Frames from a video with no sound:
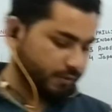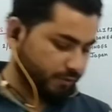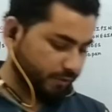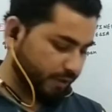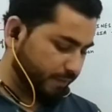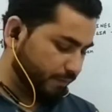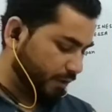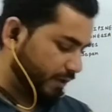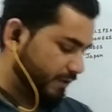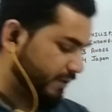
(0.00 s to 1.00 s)
So in
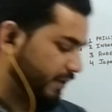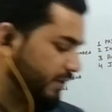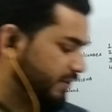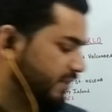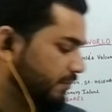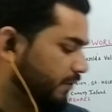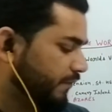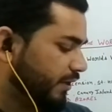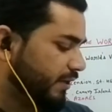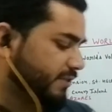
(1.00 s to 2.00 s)
book it is written some
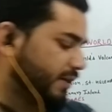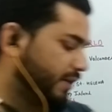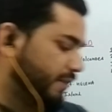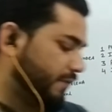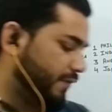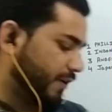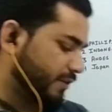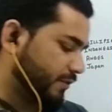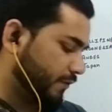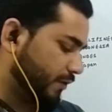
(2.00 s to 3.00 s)
of the destructive
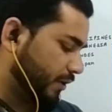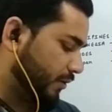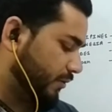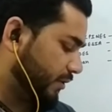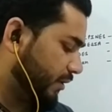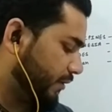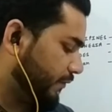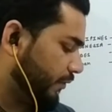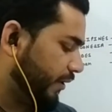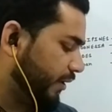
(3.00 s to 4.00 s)
effects of volcanoes are the
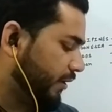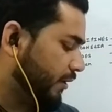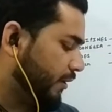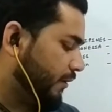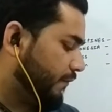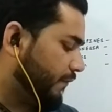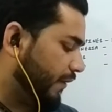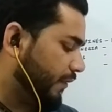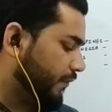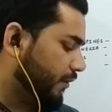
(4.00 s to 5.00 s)
following.
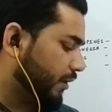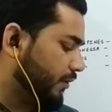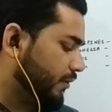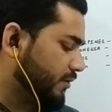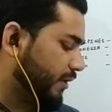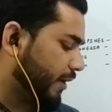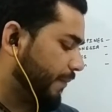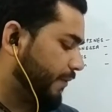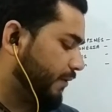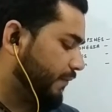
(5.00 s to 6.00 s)
When the volcanoes
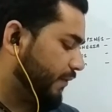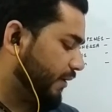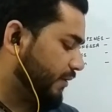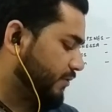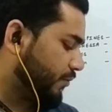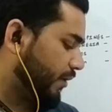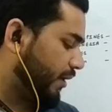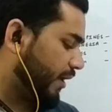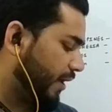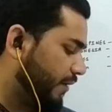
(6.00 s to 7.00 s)
erupt, they
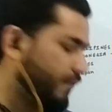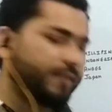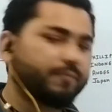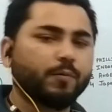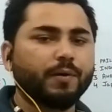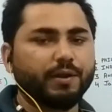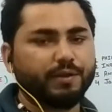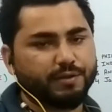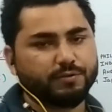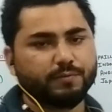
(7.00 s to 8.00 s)
destroy life and property.
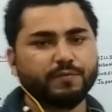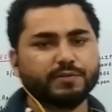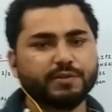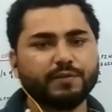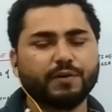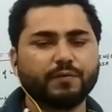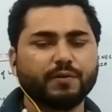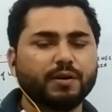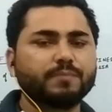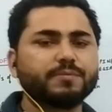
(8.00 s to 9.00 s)
Yes, obviously
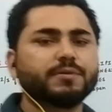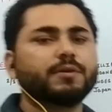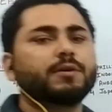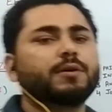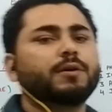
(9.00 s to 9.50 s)
whatever comes